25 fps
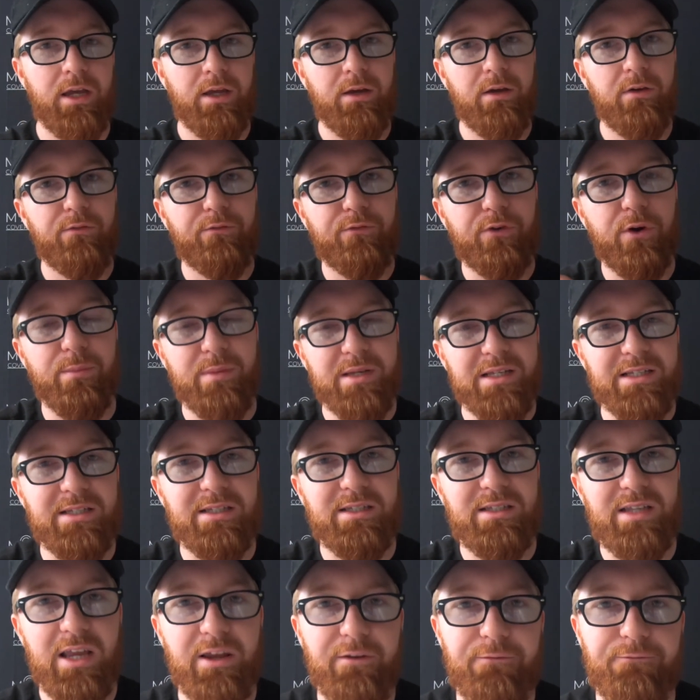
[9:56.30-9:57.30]
from his
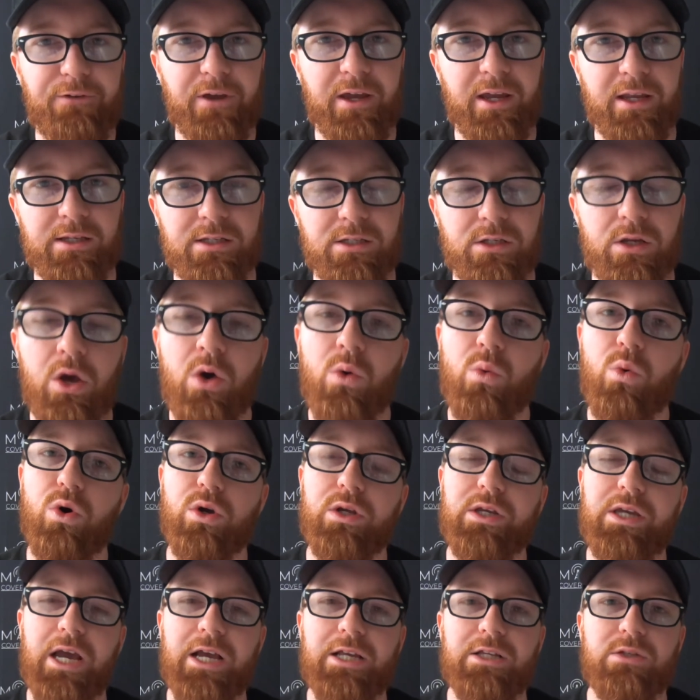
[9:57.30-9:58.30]
defense. Well,
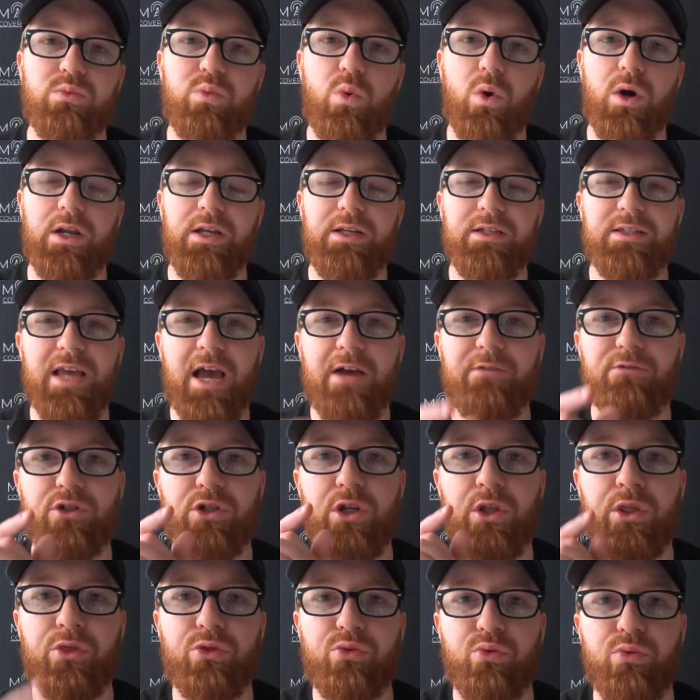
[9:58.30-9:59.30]
guess what? He's
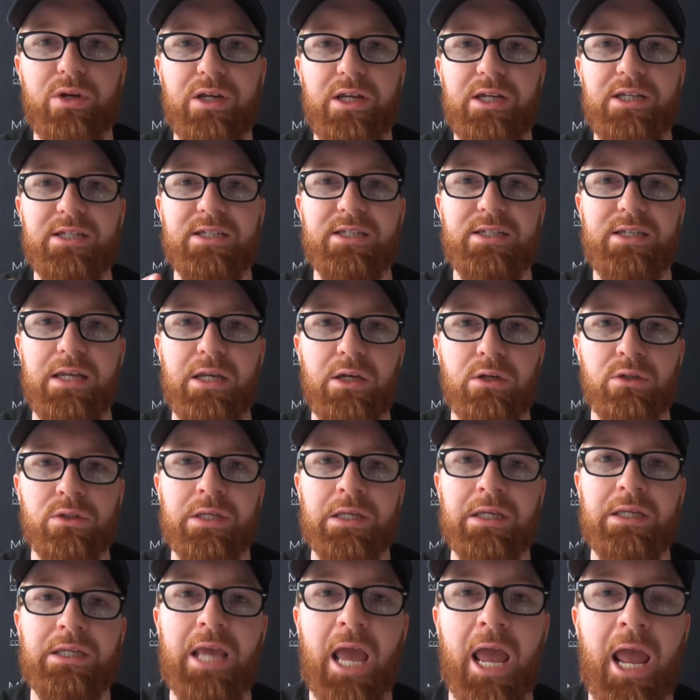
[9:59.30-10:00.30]
averaging 3 steals a
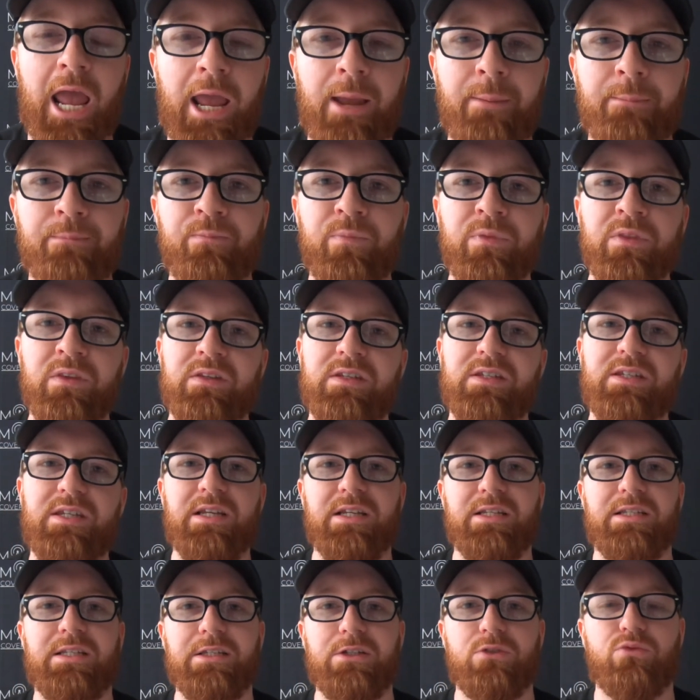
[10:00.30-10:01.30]
game
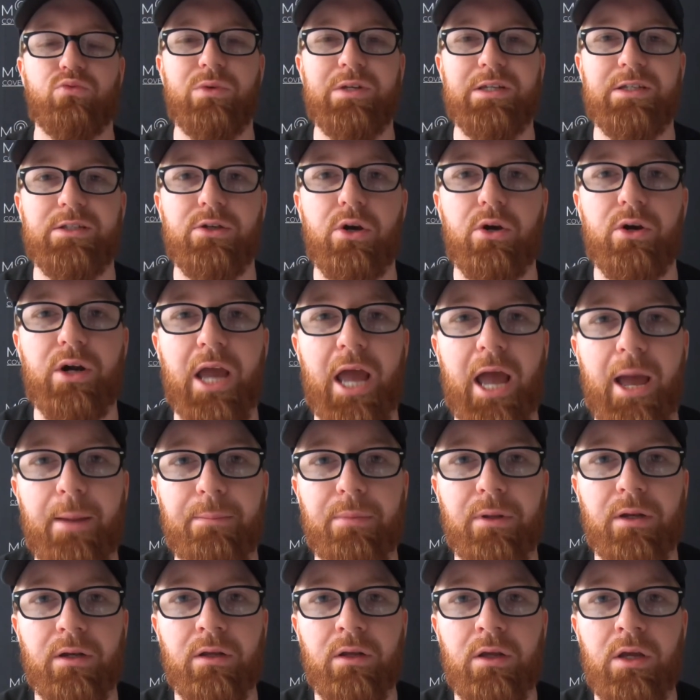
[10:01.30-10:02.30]
since this restart
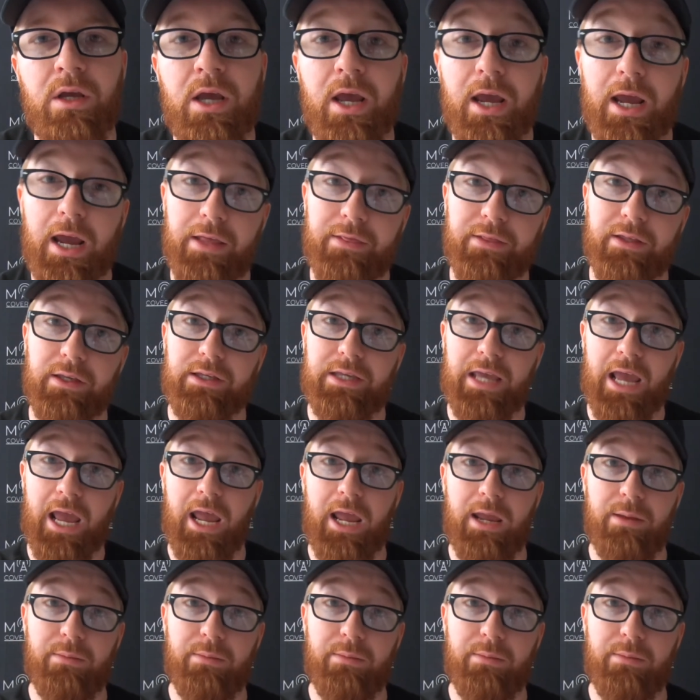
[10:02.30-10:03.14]
happened. And the game